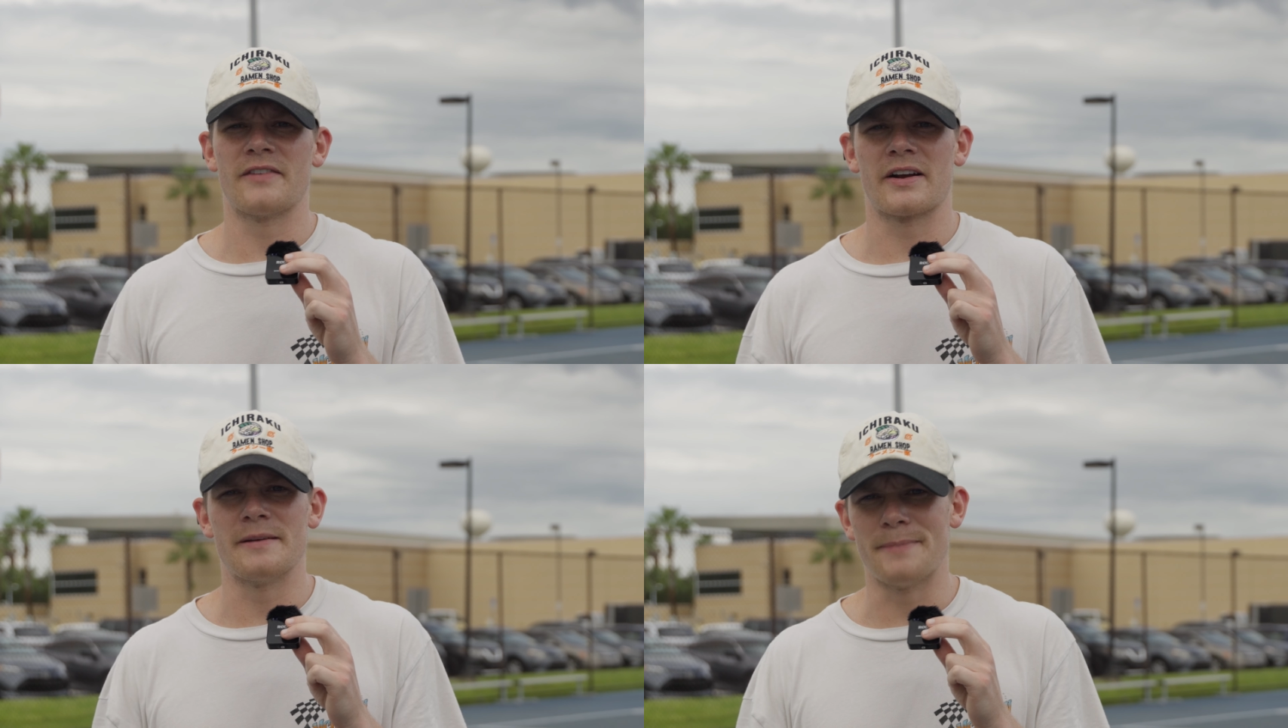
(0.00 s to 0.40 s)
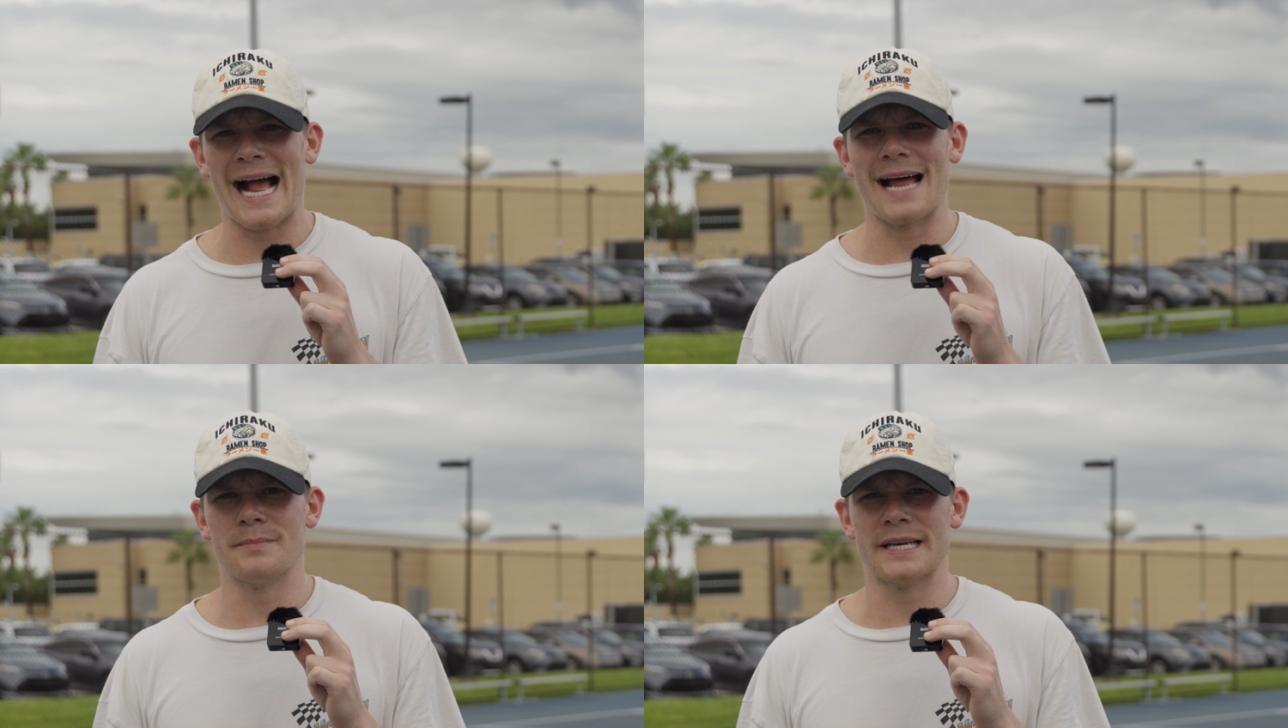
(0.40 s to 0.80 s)
very
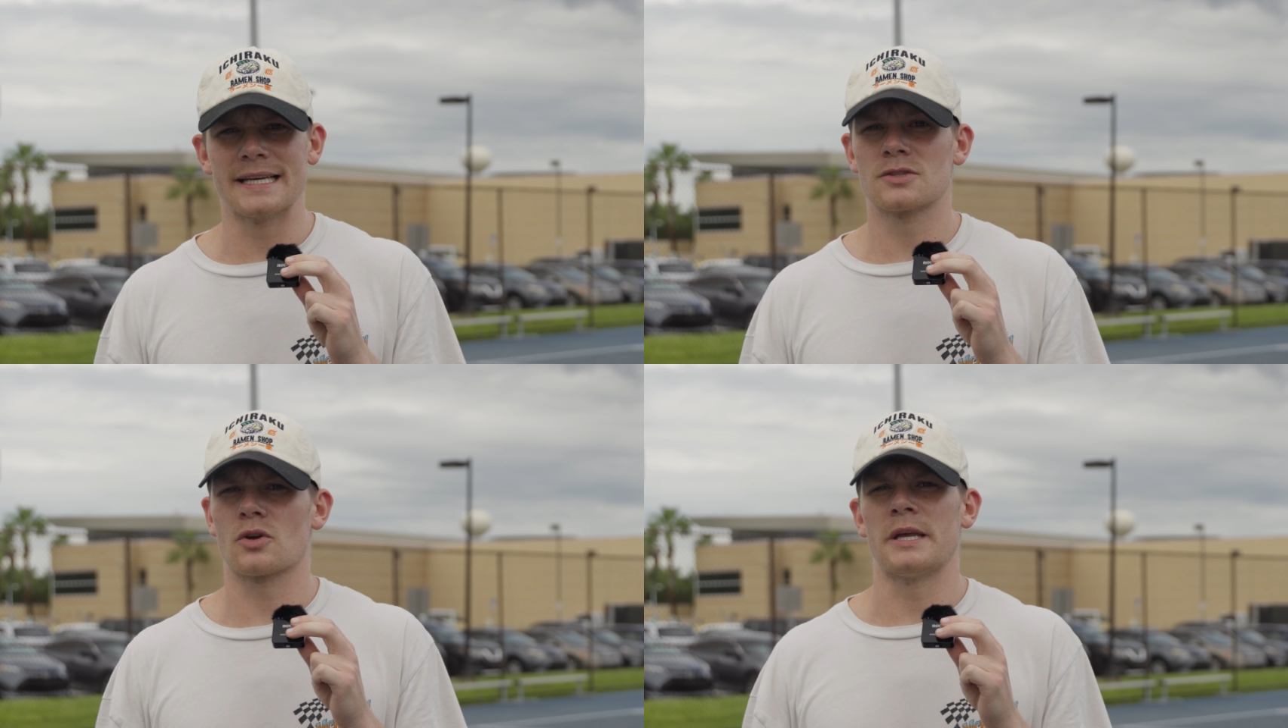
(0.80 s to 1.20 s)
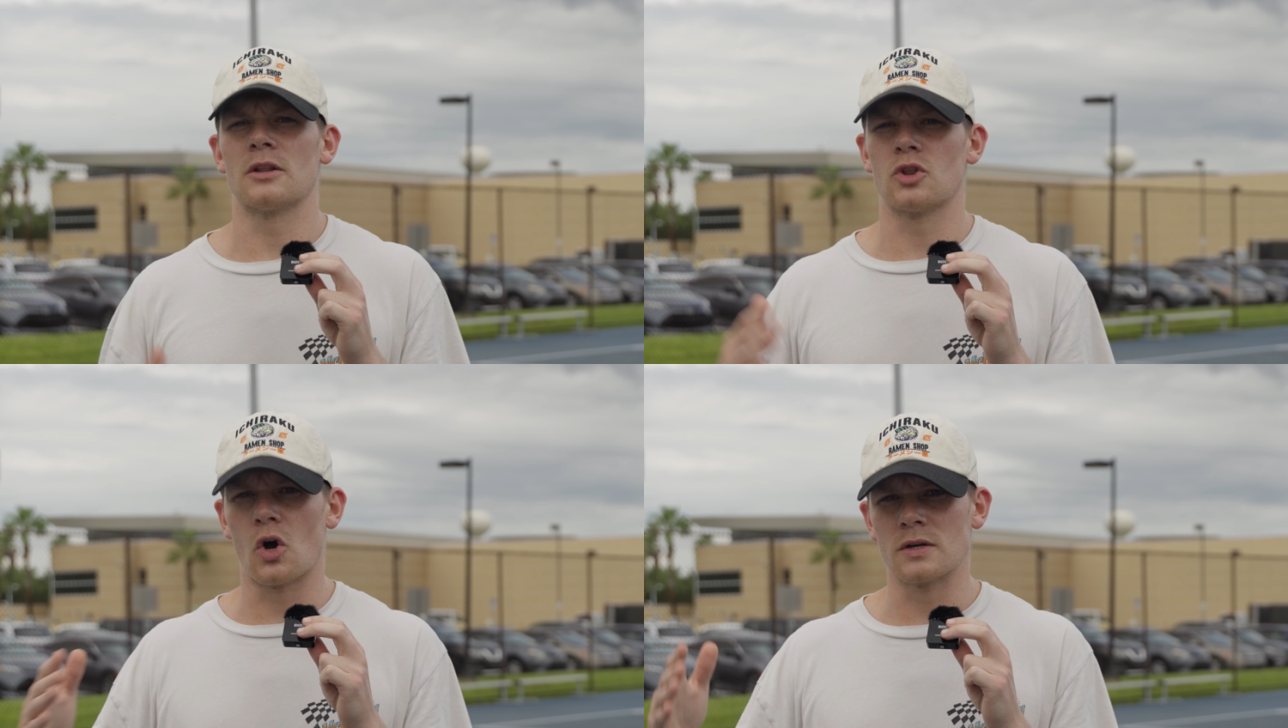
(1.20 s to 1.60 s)
bad, meaning it took me a
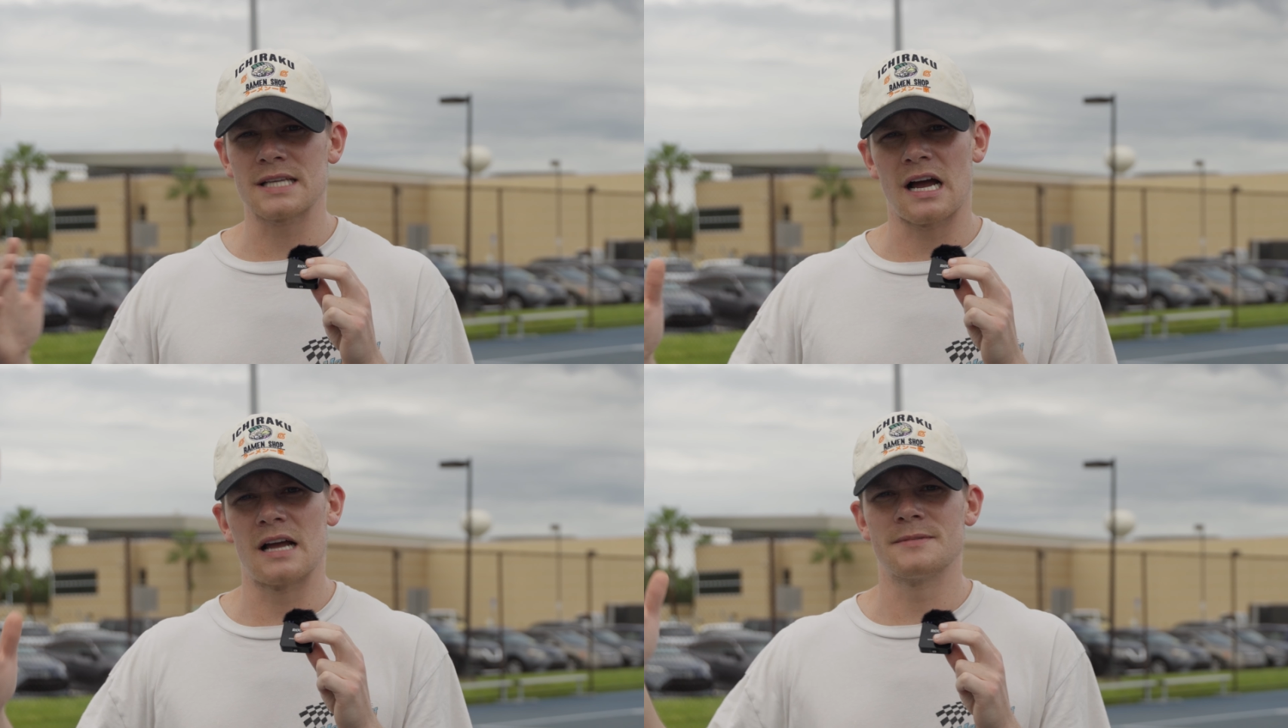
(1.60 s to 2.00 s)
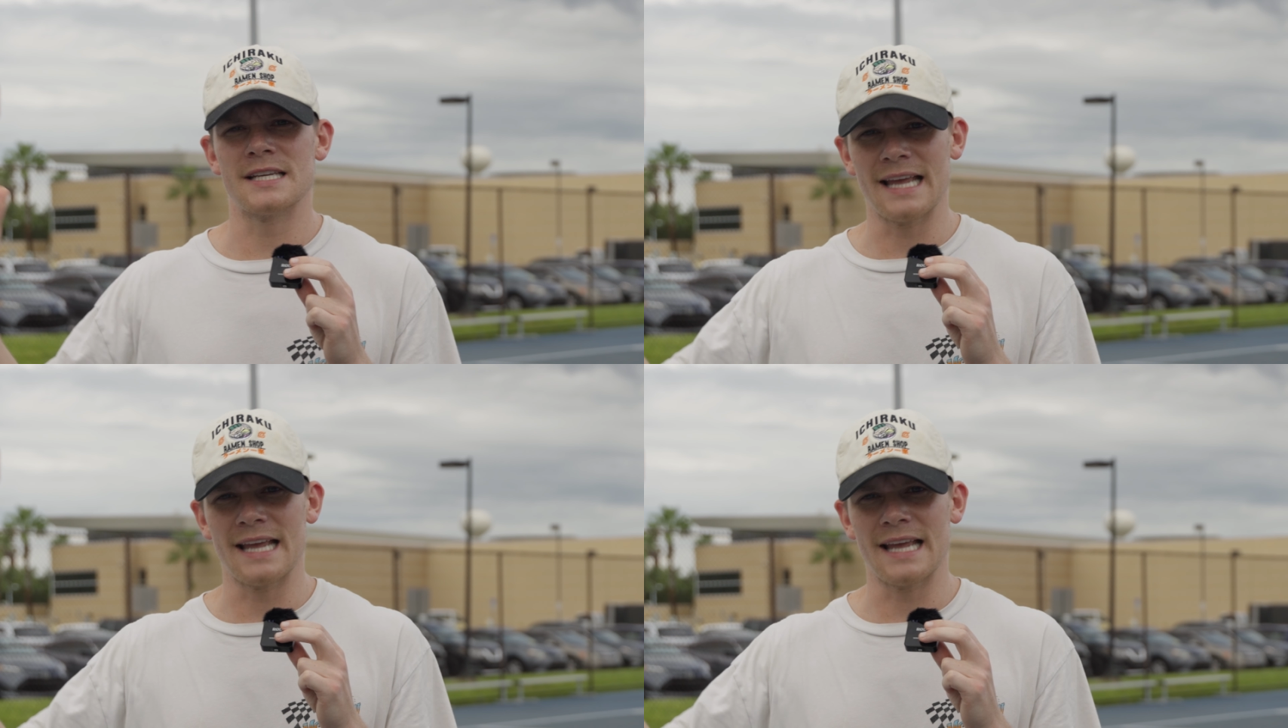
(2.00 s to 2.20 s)
long time to